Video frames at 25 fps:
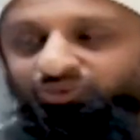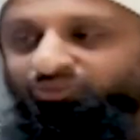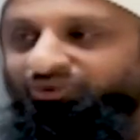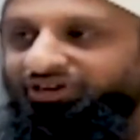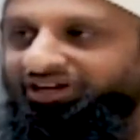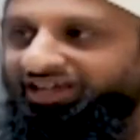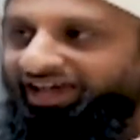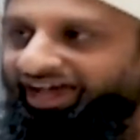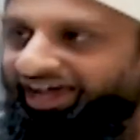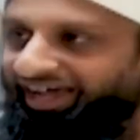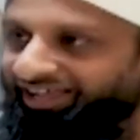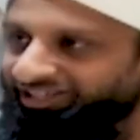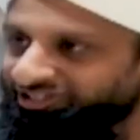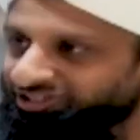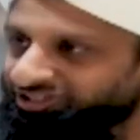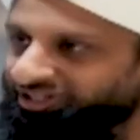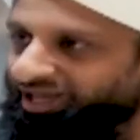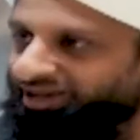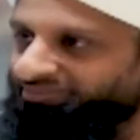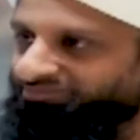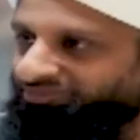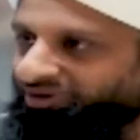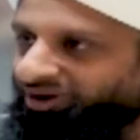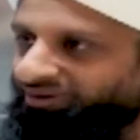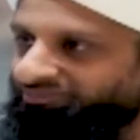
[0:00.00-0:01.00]
someone else
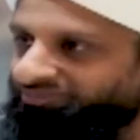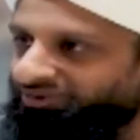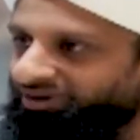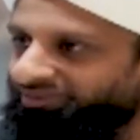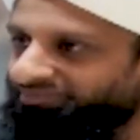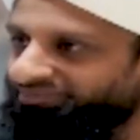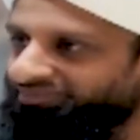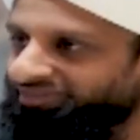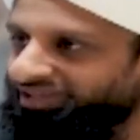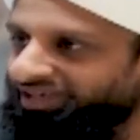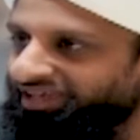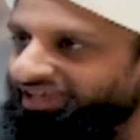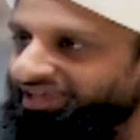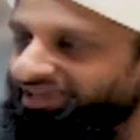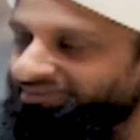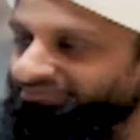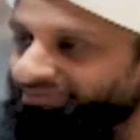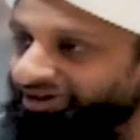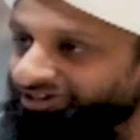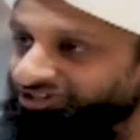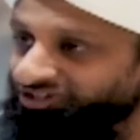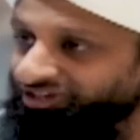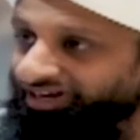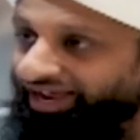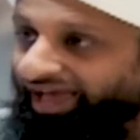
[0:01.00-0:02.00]
that problem,
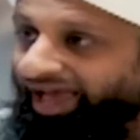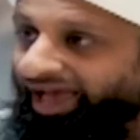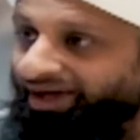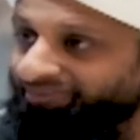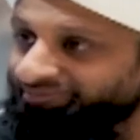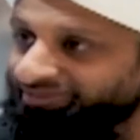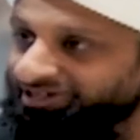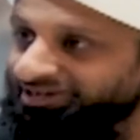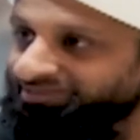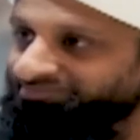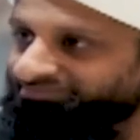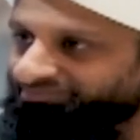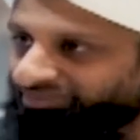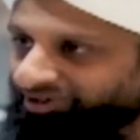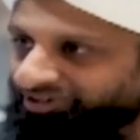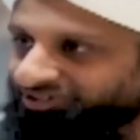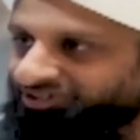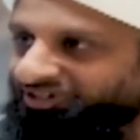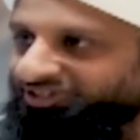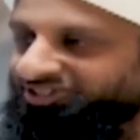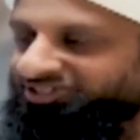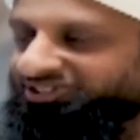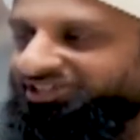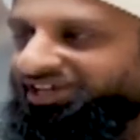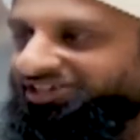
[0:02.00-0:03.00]
imagine how many
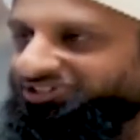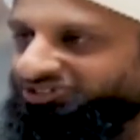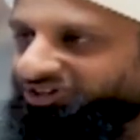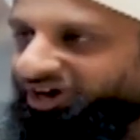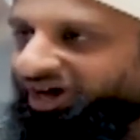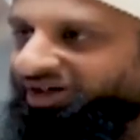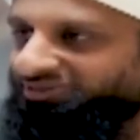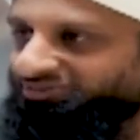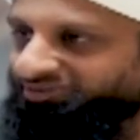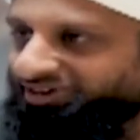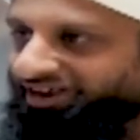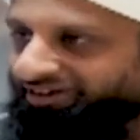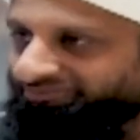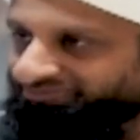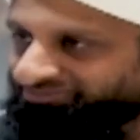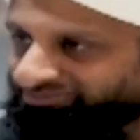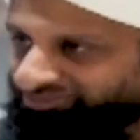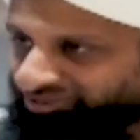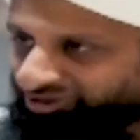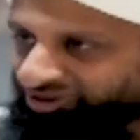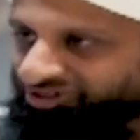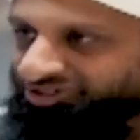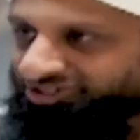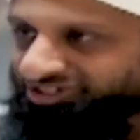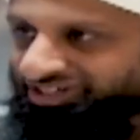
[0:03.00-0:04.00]
buttons that child would have
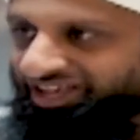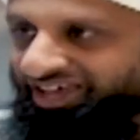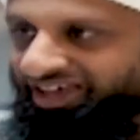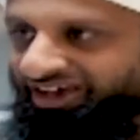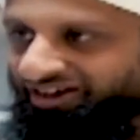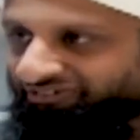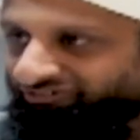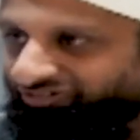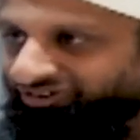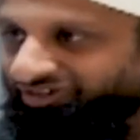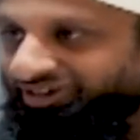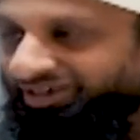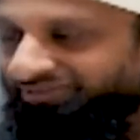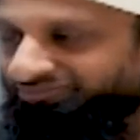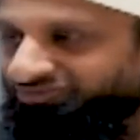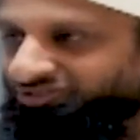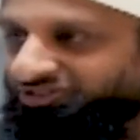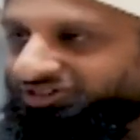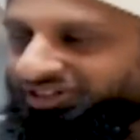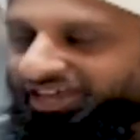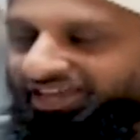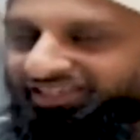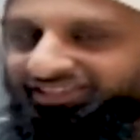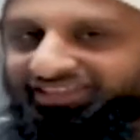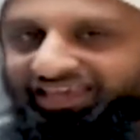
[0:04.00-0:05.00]
pushed for him to
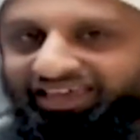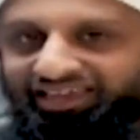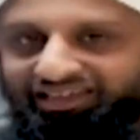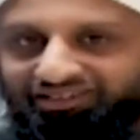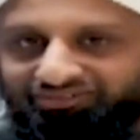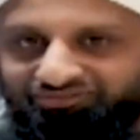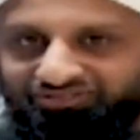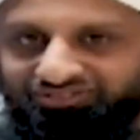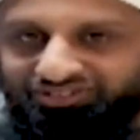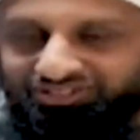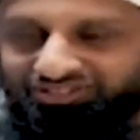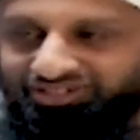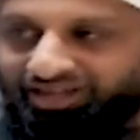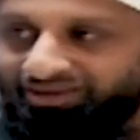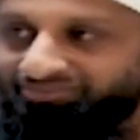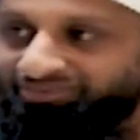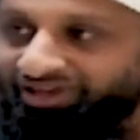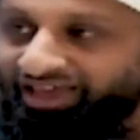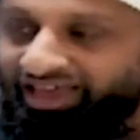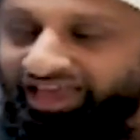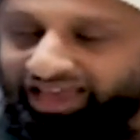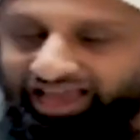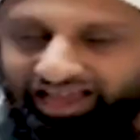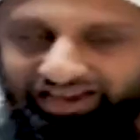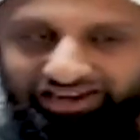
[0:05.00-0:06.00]
take that every step.
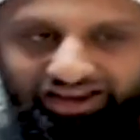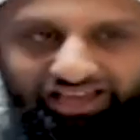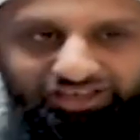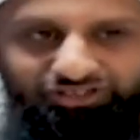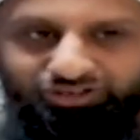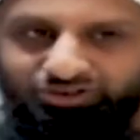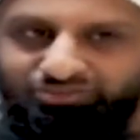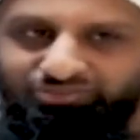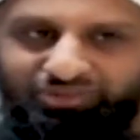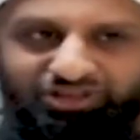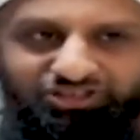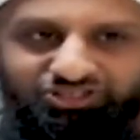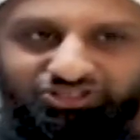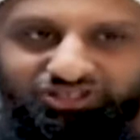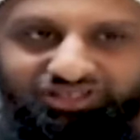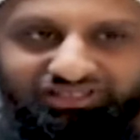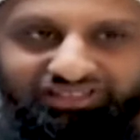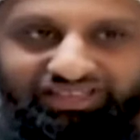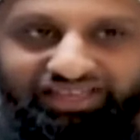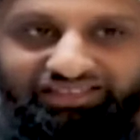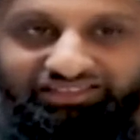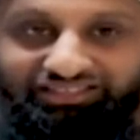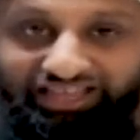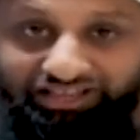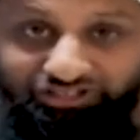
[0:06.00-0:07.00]
And like you mentioned,
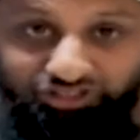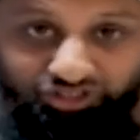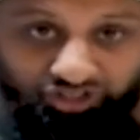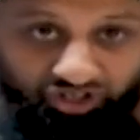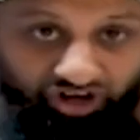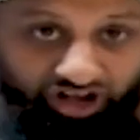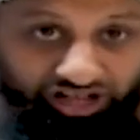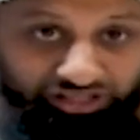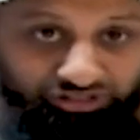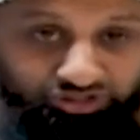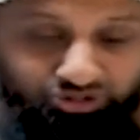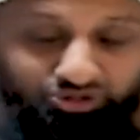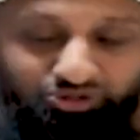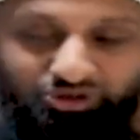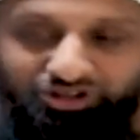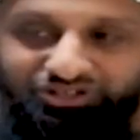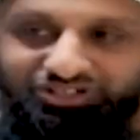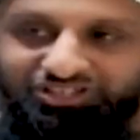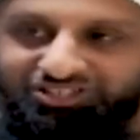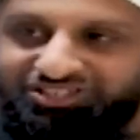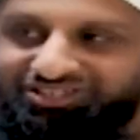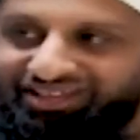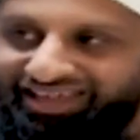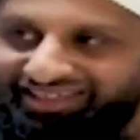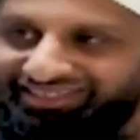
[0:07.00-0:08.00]
that that child should
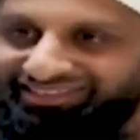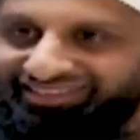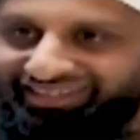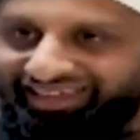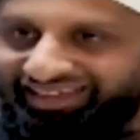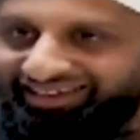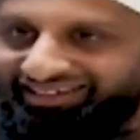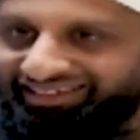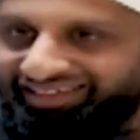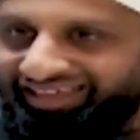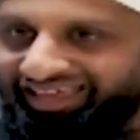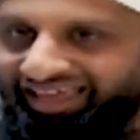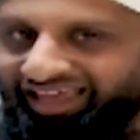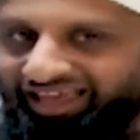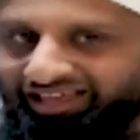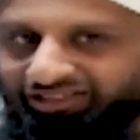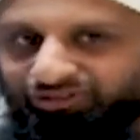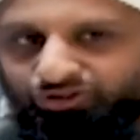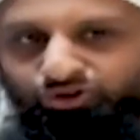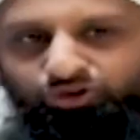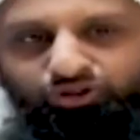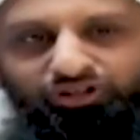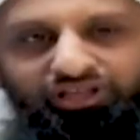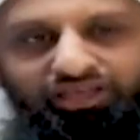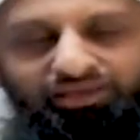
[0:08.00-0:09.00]
understand then,
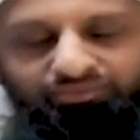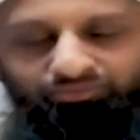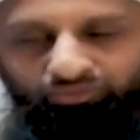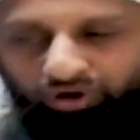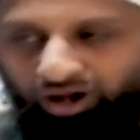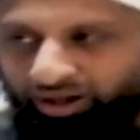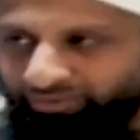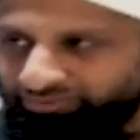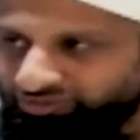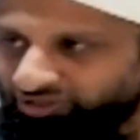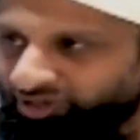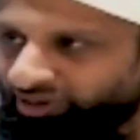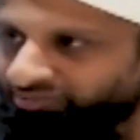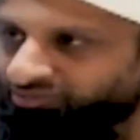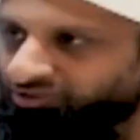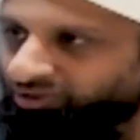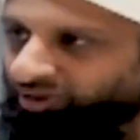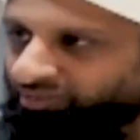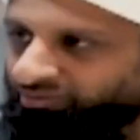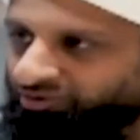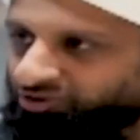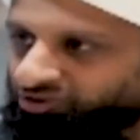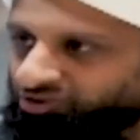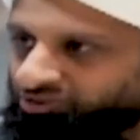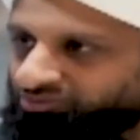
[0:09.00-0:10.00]
look at Imam subs
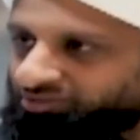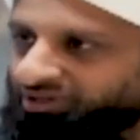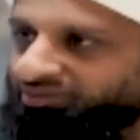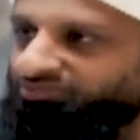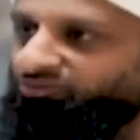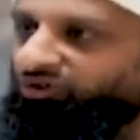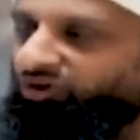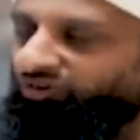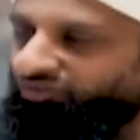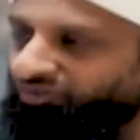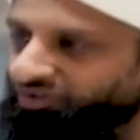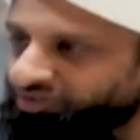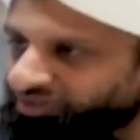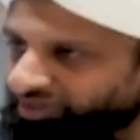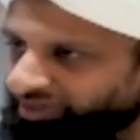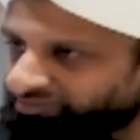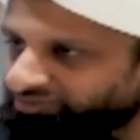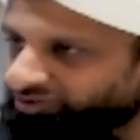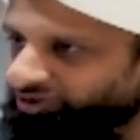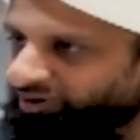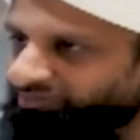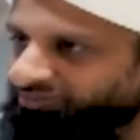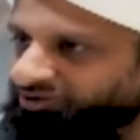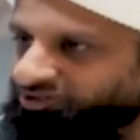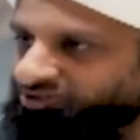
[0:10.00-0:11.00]
coming to me, Maulvi subs
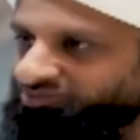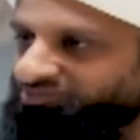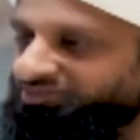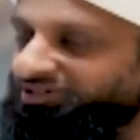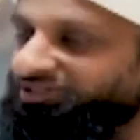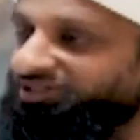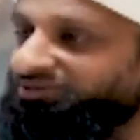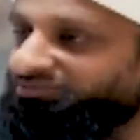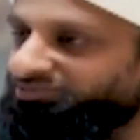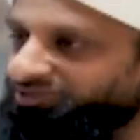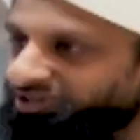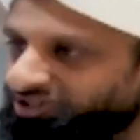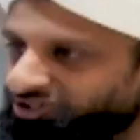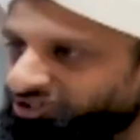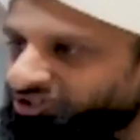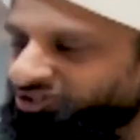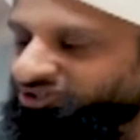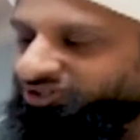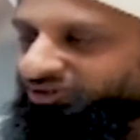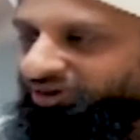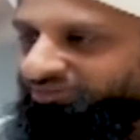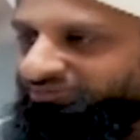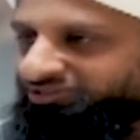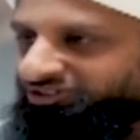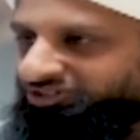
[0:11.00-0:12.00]
coming to me, the
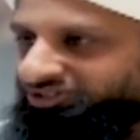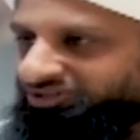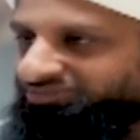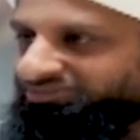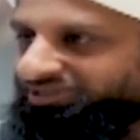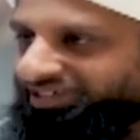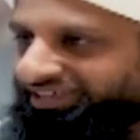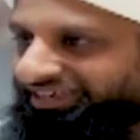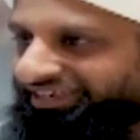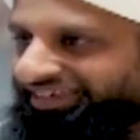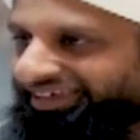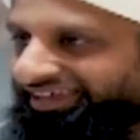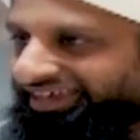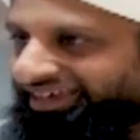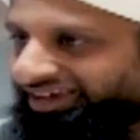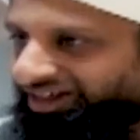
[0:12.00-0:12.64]
preacher's coming to me.